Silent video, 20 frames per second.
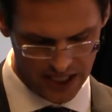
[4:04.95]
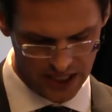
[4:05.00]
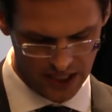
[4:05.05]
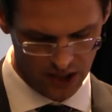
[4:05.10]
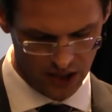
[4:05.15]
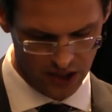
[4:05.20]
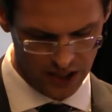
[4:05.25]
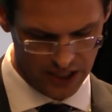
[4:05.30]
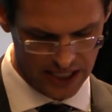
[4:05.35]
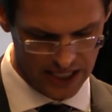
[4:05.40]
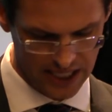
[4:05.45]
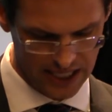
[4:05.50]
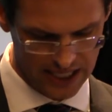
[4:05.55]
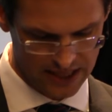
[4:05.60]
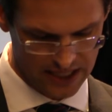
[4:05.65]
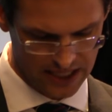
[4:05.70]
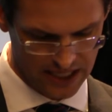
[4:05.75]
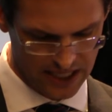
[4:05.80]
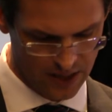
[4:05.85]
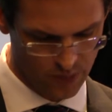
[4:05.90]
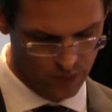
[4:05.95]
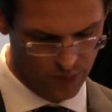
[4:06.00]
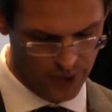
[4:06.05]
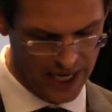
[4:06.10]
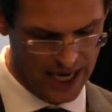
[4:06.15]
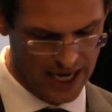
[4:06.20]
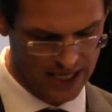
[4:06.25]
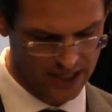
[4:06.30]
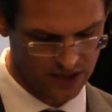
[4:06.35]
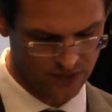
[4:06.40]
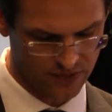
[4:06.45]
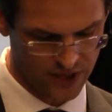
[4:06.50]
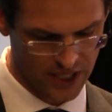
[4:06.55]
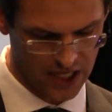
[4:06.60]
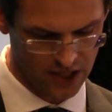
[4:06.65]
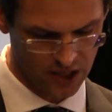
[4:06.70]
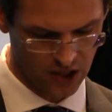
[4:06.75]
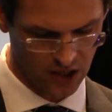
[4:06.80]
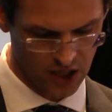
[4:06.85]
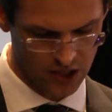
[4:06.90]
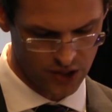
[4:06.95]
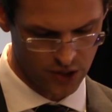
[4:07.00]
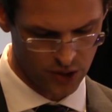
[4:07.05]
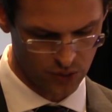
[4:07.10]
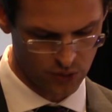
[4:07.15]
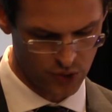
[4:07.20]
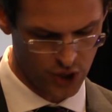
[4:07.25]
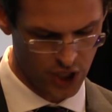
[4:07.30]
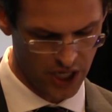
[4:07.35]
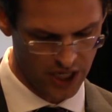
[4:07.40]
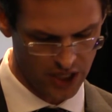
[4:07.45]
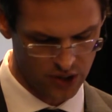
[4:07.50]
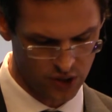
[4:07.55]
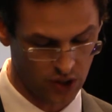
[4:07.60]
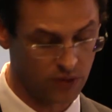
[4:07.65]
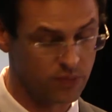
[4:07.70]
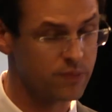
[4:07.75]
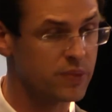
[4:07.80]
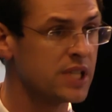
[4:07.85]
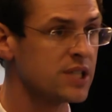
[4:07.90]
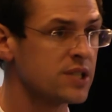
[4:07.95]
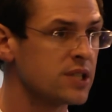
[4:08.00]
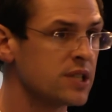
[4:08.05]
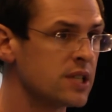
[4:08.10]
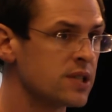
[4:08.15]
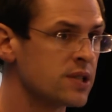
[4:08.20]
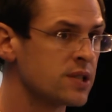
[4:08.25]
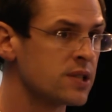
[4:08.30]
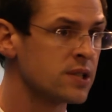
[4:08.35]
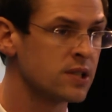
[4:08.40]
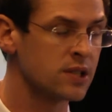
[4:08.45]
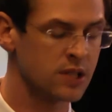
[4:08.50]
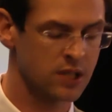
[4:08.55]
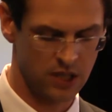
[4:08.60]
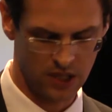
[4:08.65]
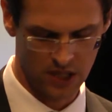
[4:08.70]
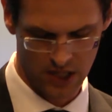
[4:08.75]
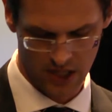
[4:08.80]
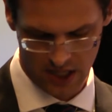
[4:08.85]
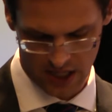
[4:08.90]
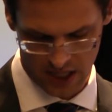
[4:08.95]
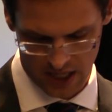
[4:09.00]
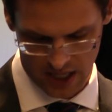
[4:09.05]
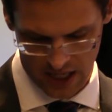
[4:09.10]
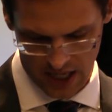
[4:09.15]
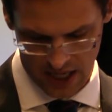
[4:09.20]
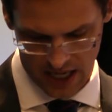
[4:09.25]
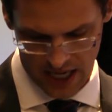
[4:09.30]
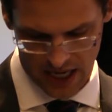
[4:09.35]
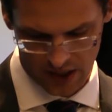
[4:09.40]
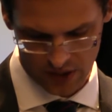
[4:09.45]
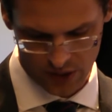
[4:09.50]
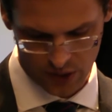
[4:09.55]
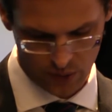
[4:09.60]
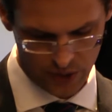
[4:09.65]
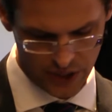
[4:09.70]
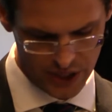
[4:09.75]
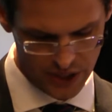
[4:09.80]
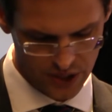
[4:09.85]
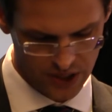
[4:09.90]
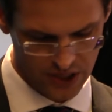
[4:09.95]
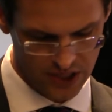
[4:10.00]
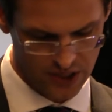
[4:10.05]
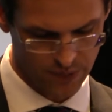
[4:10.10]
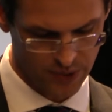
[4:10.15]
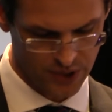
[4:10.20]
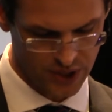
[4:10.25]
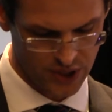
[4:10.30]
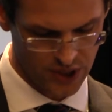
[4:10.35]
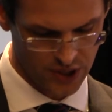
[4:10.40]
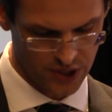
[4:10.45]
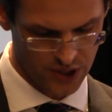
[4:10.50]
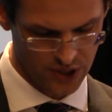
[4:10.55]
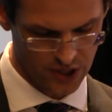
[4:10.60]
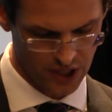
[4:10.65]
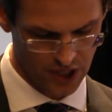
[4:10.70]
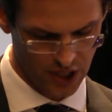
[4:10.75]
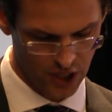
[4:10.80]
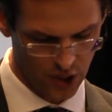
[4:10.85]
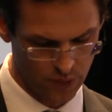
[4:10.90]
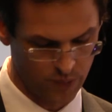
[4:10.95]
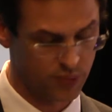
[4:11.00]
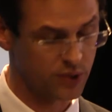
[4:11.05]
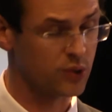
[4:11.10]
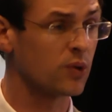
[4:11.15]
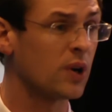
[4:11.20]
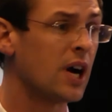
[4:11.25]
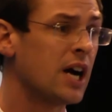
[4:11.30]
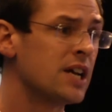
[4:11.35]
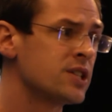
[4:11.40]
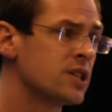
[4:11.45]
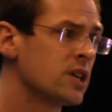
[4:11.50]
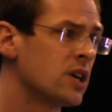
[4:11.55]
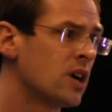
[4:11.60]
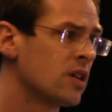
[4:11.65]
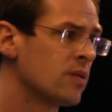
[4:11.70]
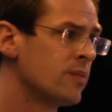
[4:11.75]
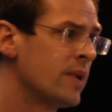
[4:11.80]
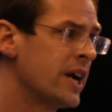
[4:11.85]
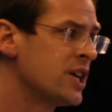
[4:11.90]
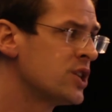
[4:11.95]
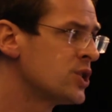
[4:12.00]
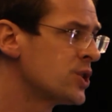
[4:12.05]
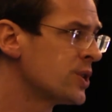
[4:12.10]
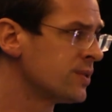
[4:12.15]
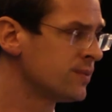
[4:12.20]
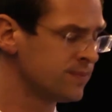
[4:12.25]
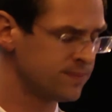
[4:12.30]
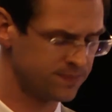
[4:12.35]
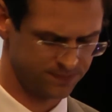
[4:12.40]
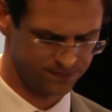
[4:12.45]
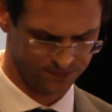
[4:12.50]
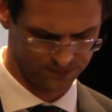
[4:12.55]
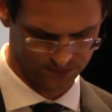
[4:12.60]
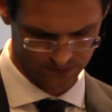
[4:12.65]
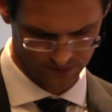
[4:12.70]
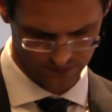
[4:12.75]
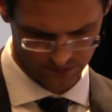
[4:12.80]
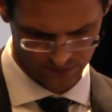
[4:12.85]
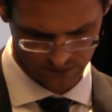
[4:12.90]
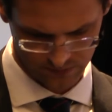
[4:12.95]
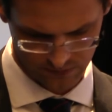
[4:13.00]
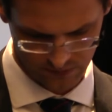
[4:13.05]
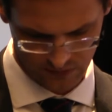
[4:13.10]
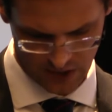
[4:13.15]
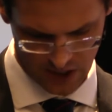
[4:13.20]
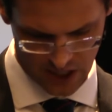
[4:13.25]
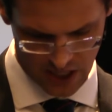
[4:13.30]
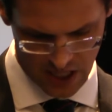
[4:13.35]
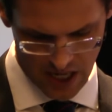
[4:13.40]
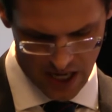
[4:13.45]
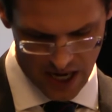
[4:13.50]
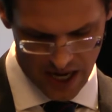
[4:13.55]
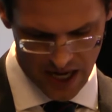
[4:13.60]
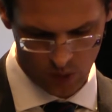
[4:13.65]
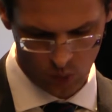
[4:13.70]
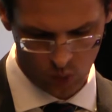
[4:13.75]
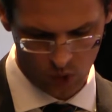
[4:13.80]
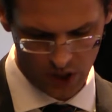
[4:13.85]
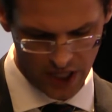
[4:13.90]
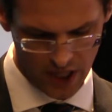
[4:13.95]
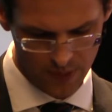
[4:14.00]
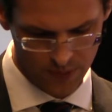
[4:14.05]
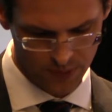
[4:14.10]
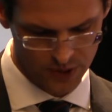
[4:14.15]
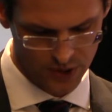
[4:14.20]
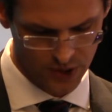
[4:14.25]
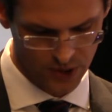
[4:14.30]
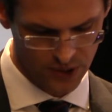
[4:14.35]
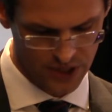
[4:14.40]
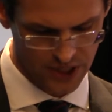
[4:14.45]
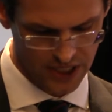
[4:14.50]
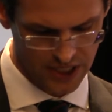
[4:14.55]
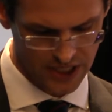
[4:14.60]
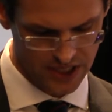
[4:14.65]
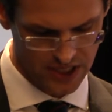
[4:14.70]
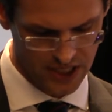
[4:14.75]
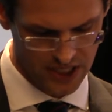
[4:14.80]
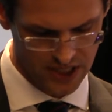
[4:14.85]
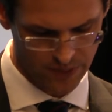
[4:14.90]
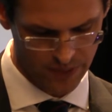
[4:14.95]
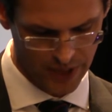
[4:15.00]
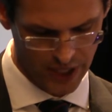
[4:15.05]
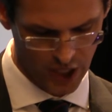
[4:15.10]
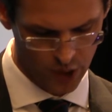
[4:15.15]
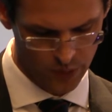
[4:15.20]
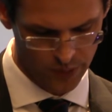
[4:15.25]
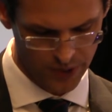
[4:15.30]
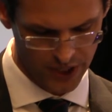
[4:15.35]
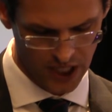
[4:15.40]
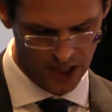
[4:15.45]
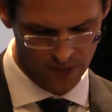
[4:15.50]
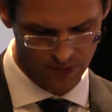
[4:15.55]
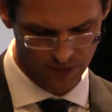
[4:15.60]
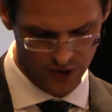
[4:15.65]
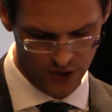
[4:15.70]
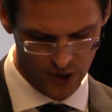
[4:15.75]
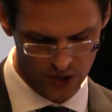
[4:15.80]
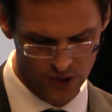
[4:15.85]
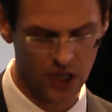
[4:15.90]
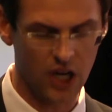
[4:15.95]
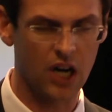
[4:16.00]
in looking at the impact of technological change on business, how the region is positioned to cope with rising automation, and what opportunities this may open up for those